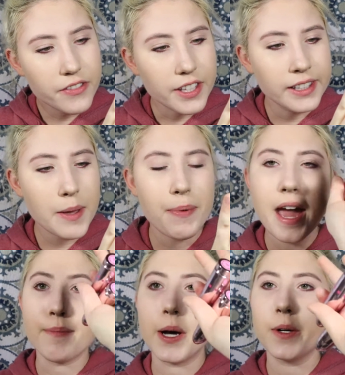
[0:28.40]
The lip
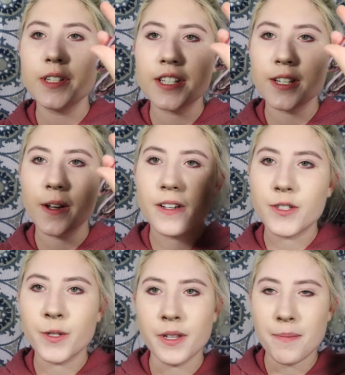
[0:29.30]
ammos,
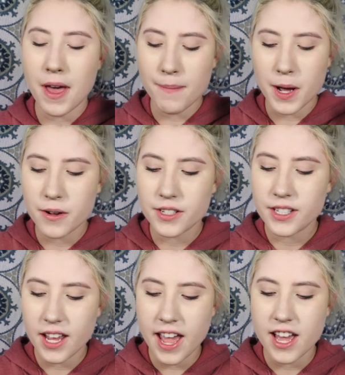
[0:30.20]
2 lip
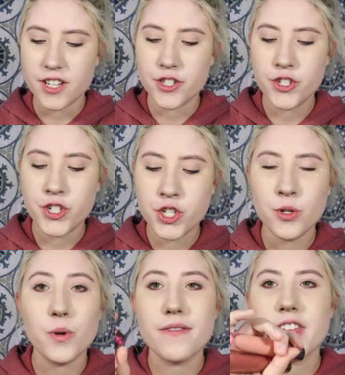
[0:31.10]
ammos, and
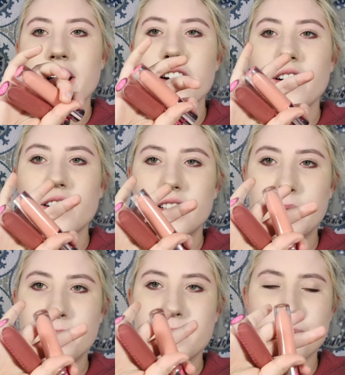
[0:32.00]
2 of their
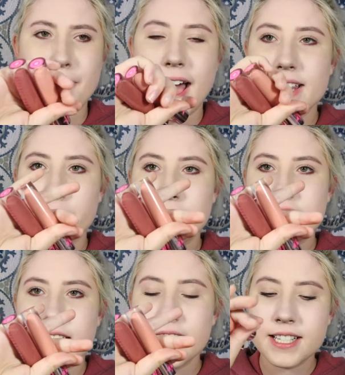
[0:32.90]
matte
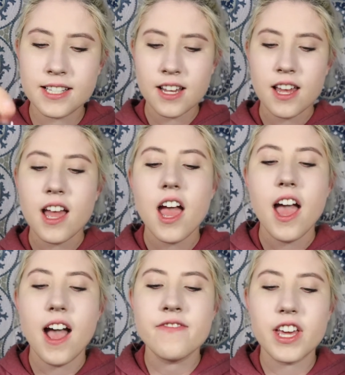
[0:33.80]
lipsticks.
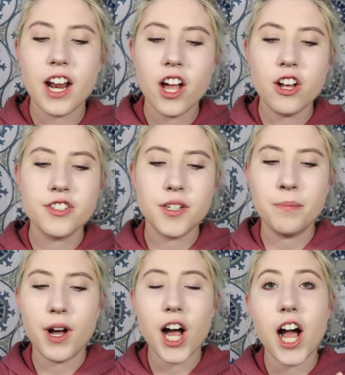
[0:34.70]
And then I also
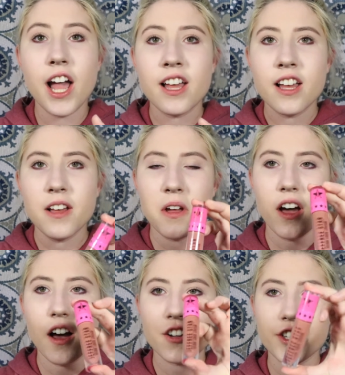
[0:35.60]
bought
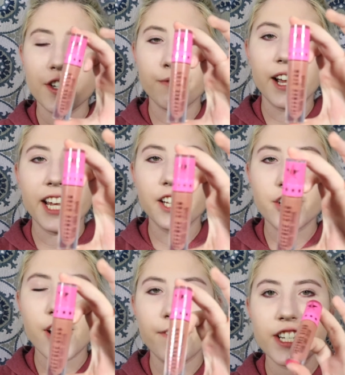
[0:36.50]
just a
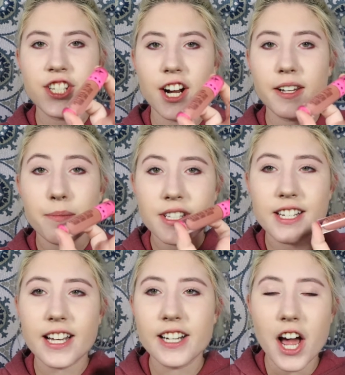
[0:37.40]
regular Jeffree Star
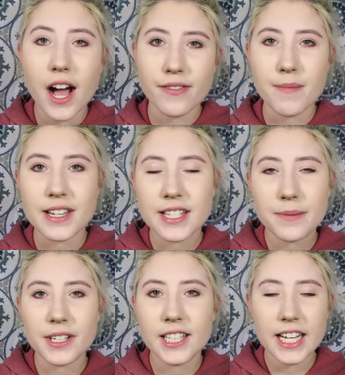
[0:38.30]
lipstick, not from his
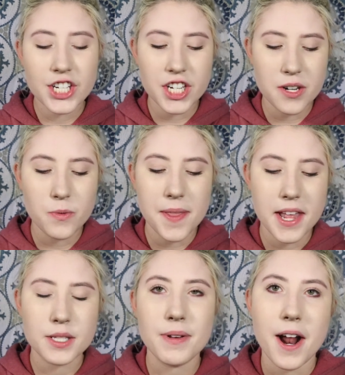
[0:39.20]
summer collection, one
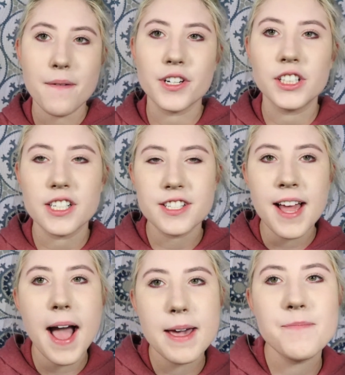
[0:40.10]
that's been out for a long
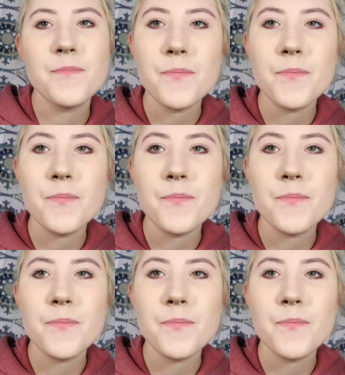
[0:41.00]
time.